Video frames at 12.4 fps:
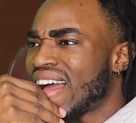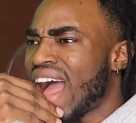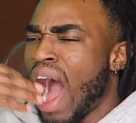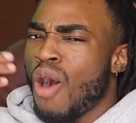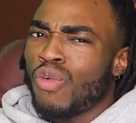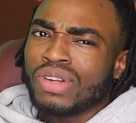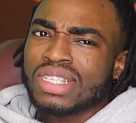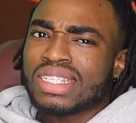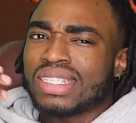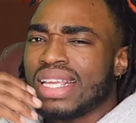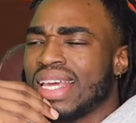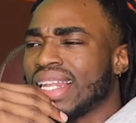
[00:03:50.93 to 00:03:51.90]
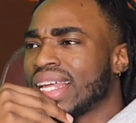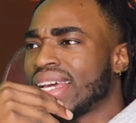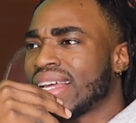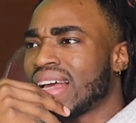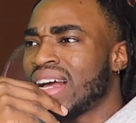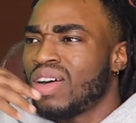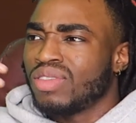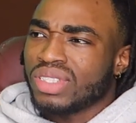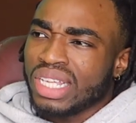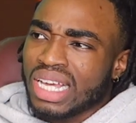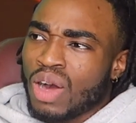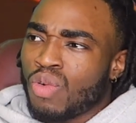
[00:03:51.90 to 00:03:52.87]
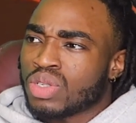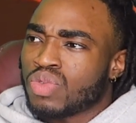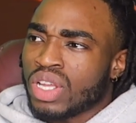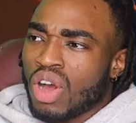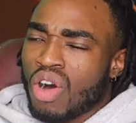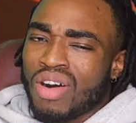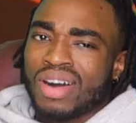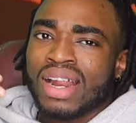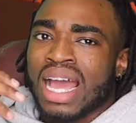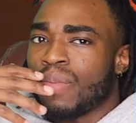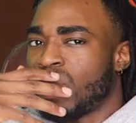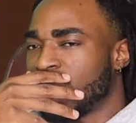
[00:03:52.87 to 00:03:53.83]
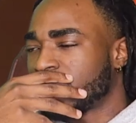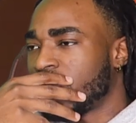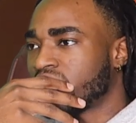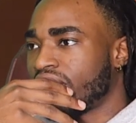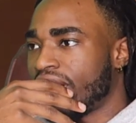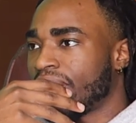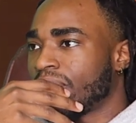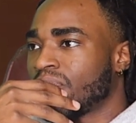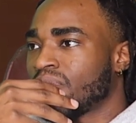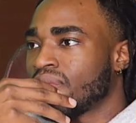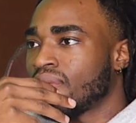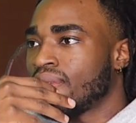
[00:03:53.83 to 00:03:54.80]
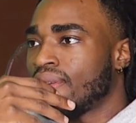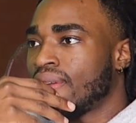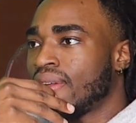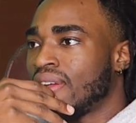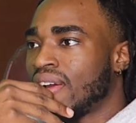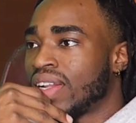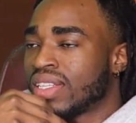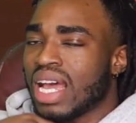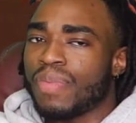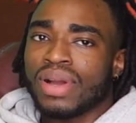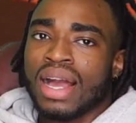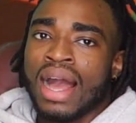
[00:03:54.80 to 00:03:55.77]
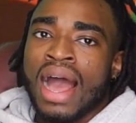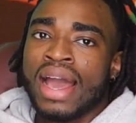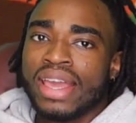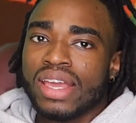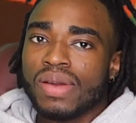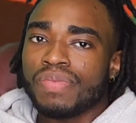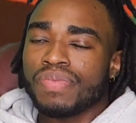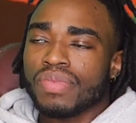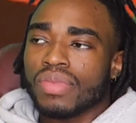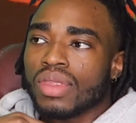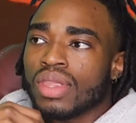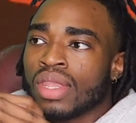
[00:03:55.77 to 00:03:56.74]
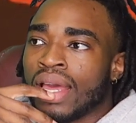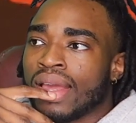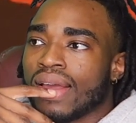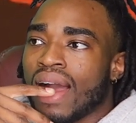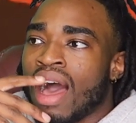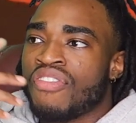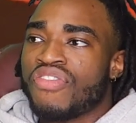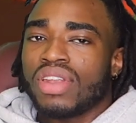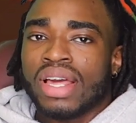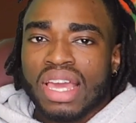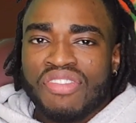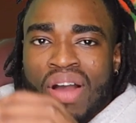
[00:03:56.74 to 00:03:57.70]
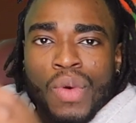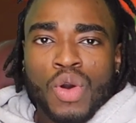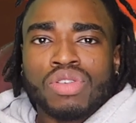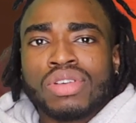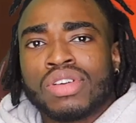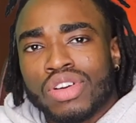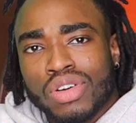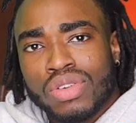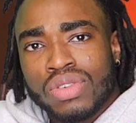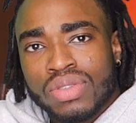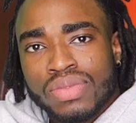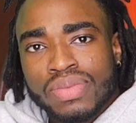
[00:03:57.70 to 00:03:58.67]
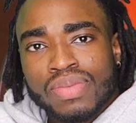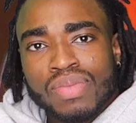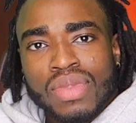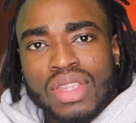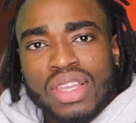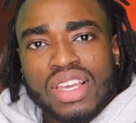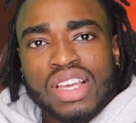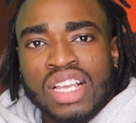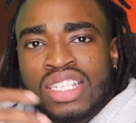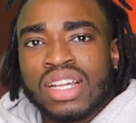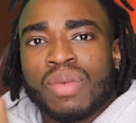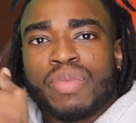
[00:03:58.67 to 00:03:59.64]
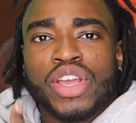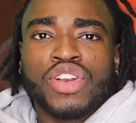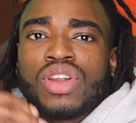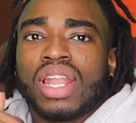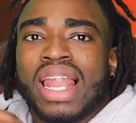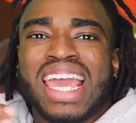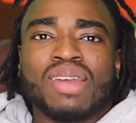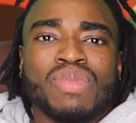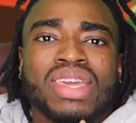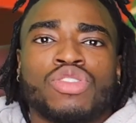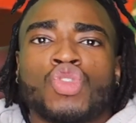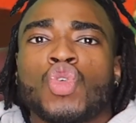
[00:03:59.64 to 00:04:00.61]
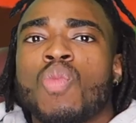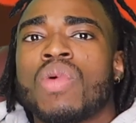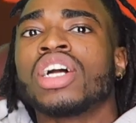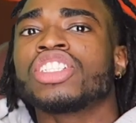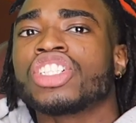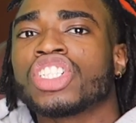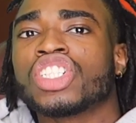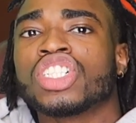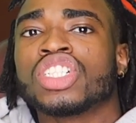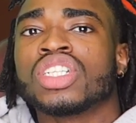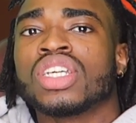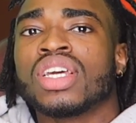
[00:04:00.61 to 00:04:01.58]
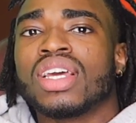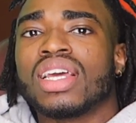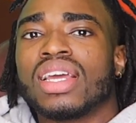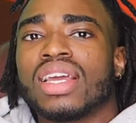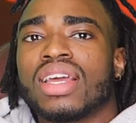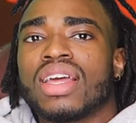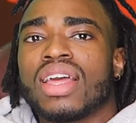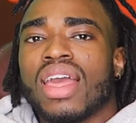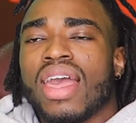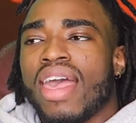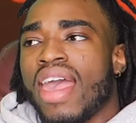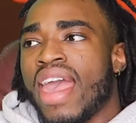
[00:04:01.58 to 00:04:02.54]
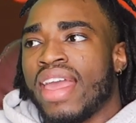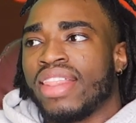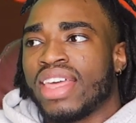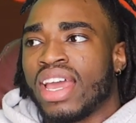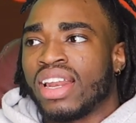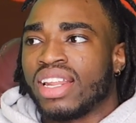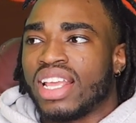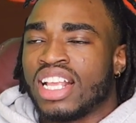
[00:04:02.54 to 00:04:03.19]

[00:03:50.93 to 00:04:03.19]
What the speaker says: I wouldn't say like, I don't think I was really on her that much, because like the type of guy I am, like I feel like if I'm on a girl, it's gonna make her like me too much, and then